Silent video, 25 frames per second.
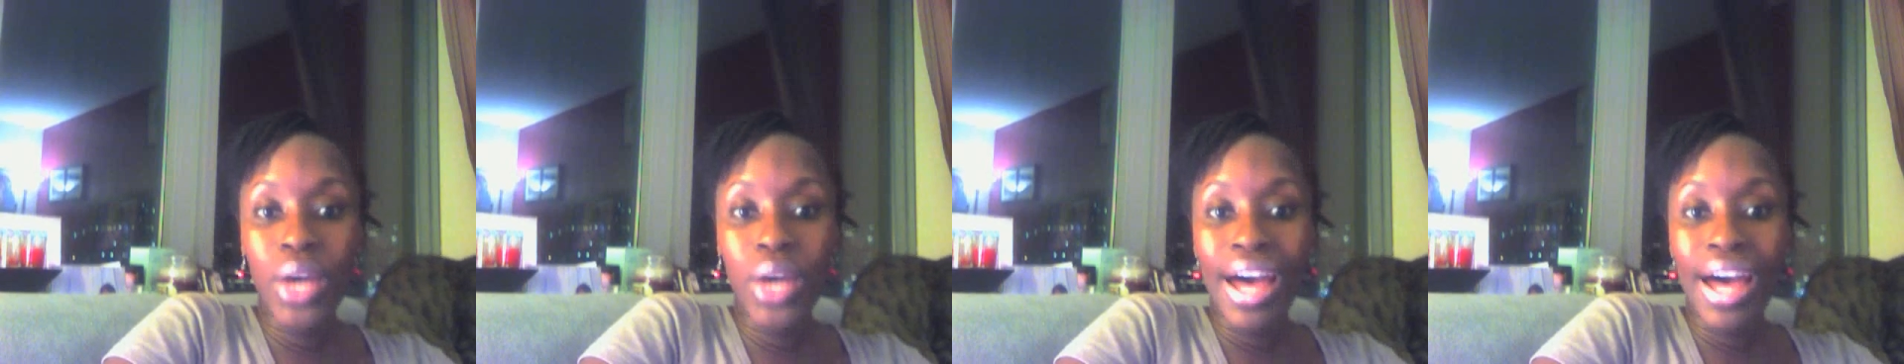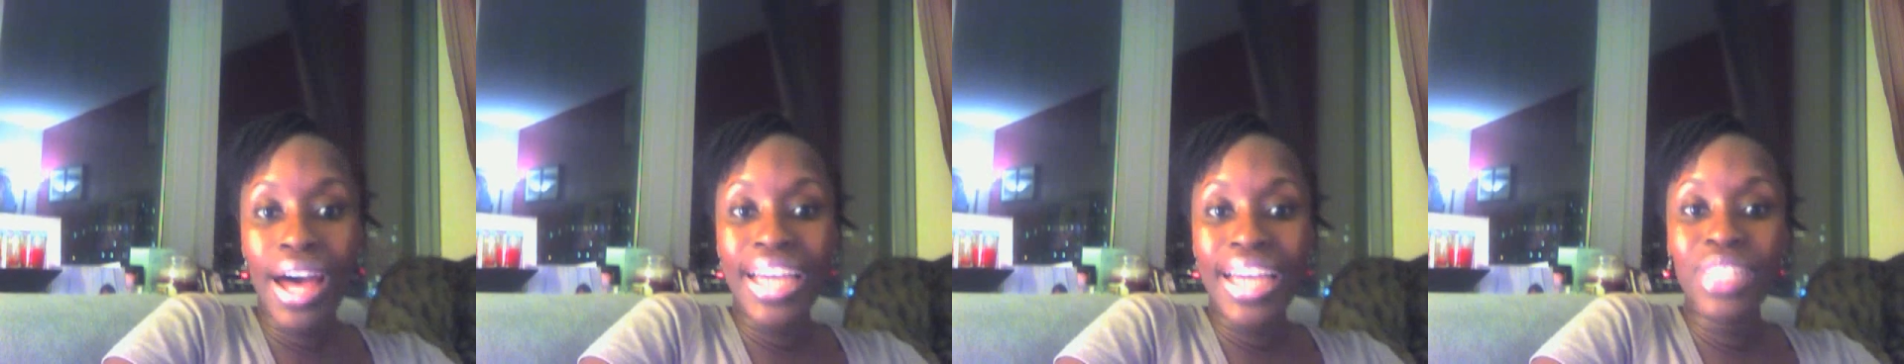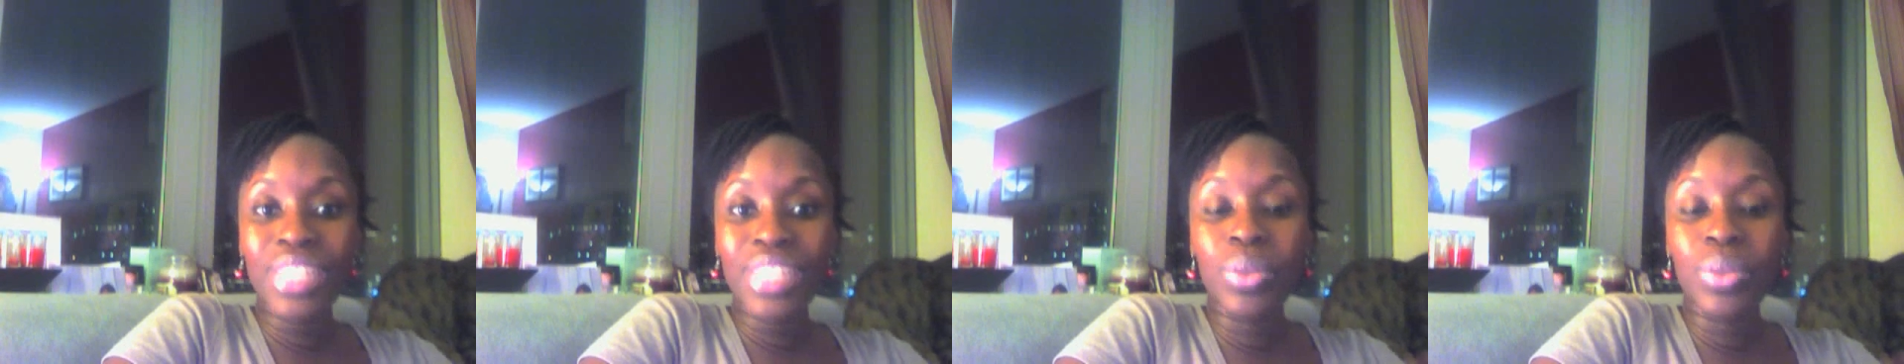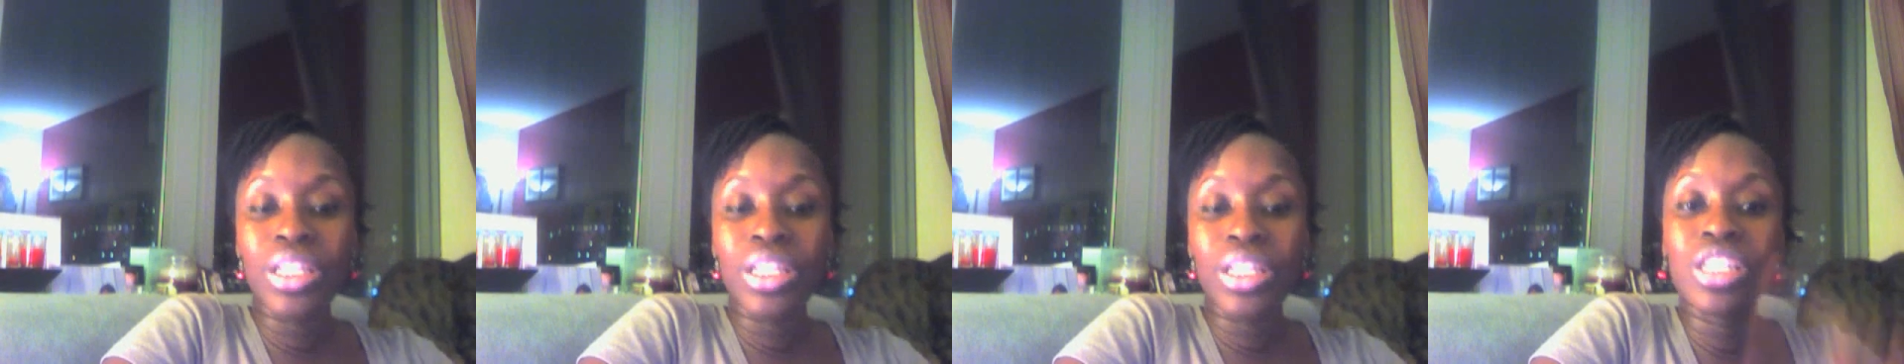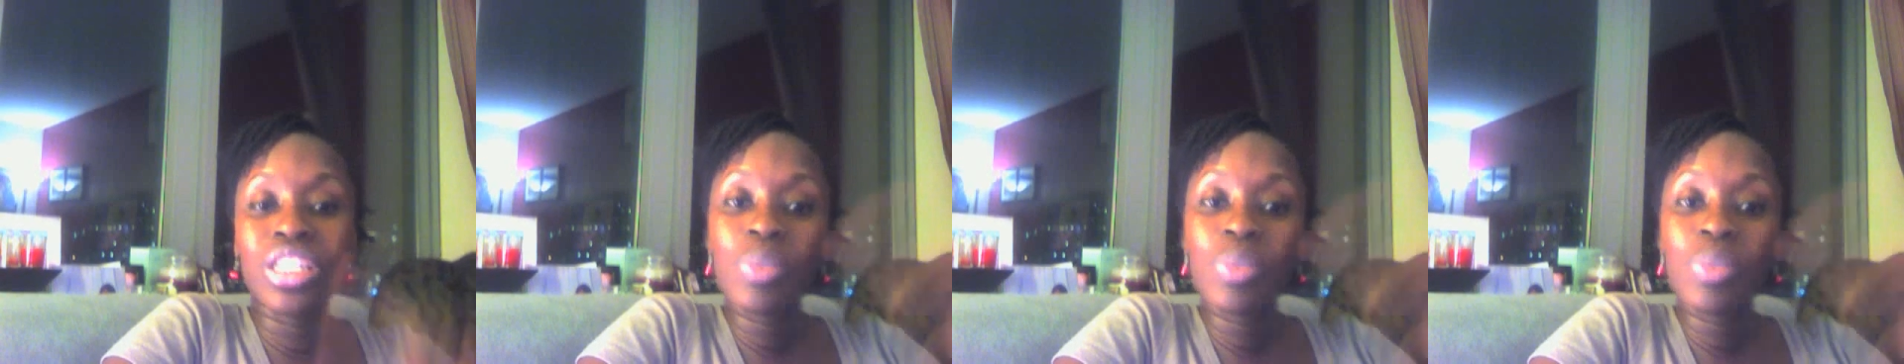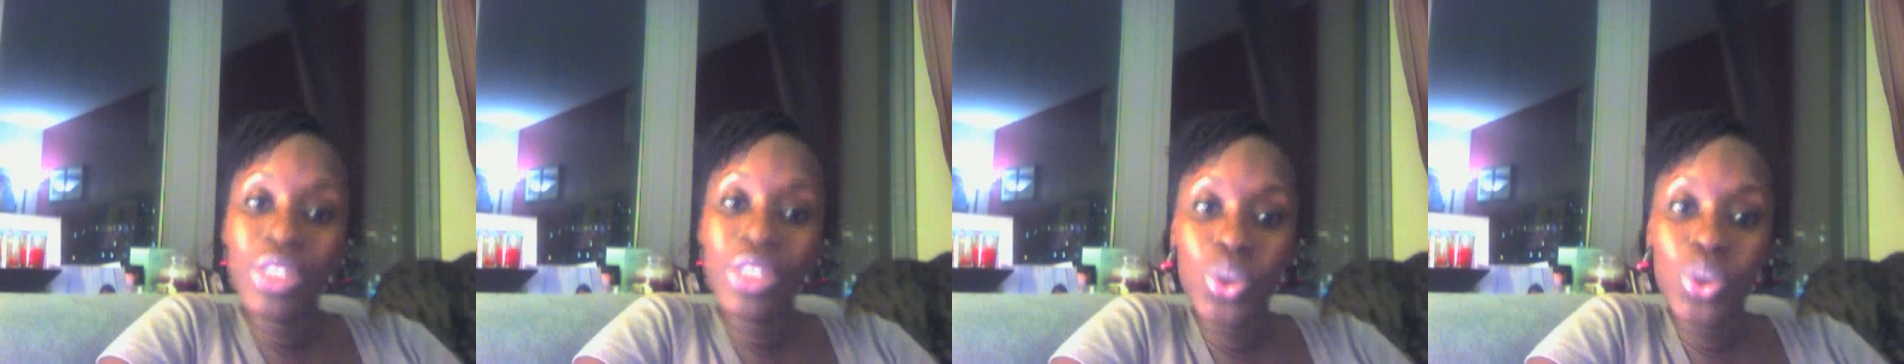guys with a
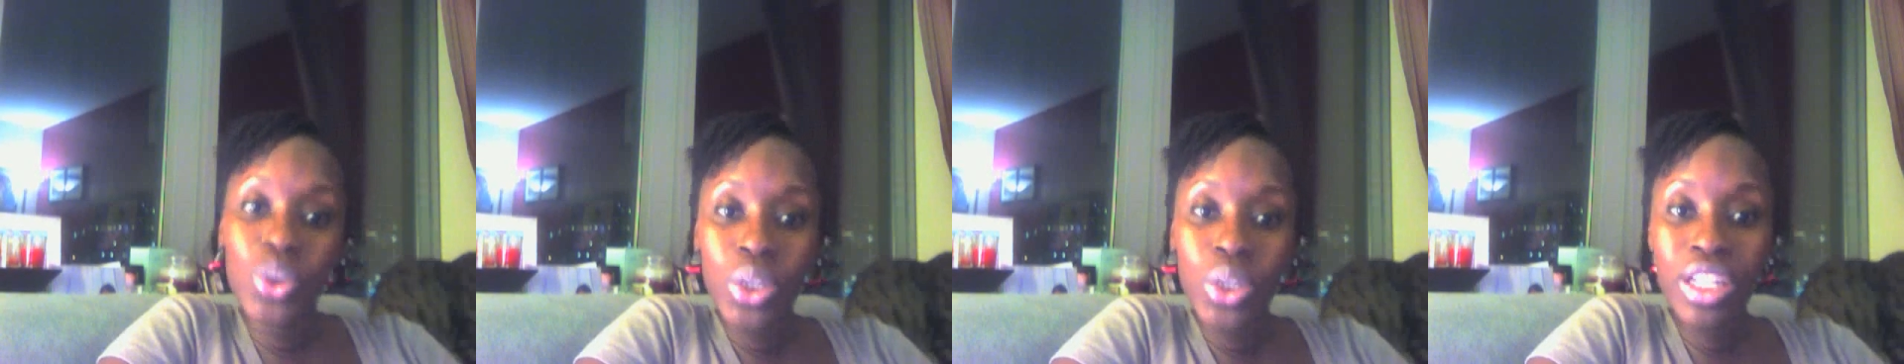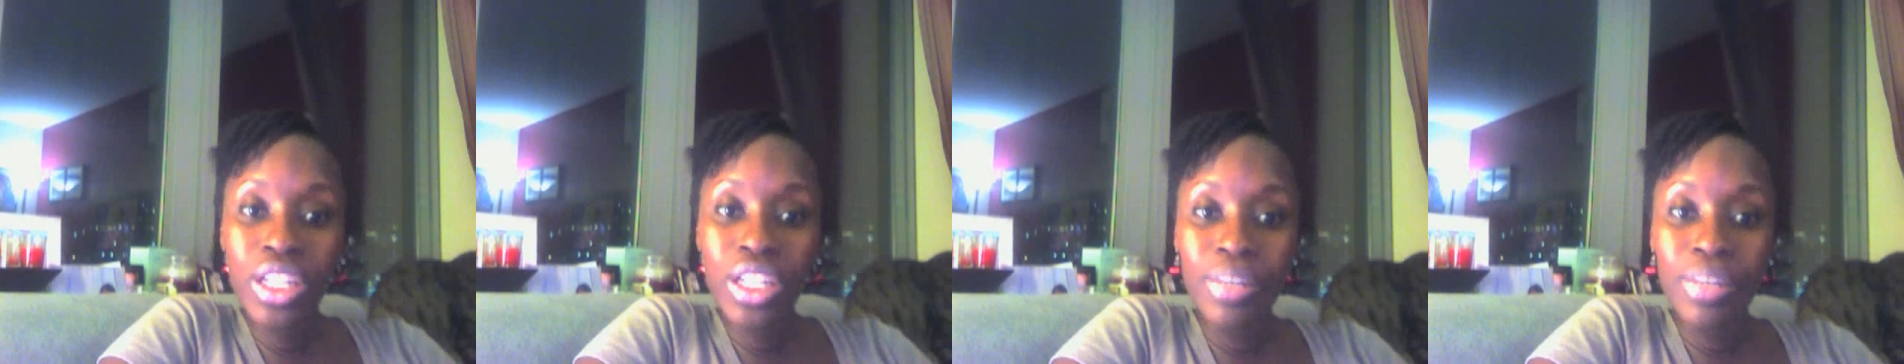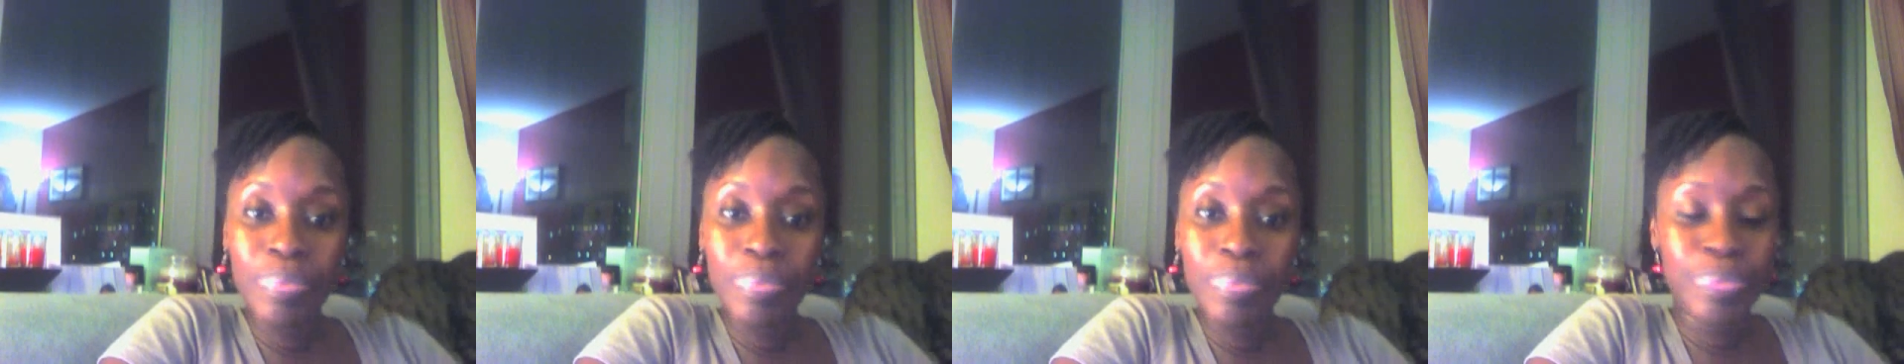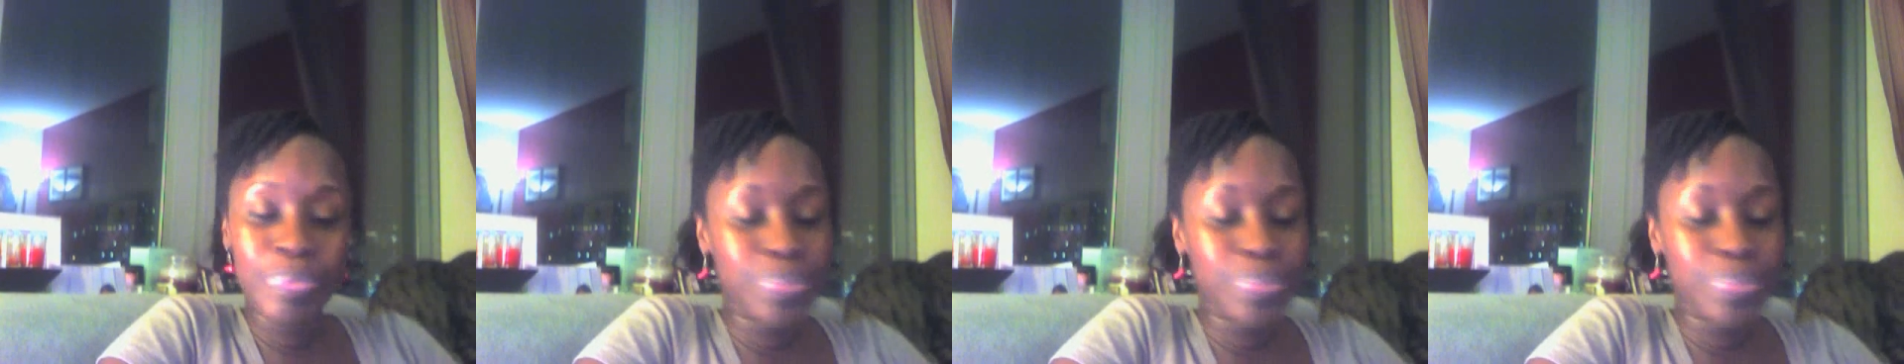special clip.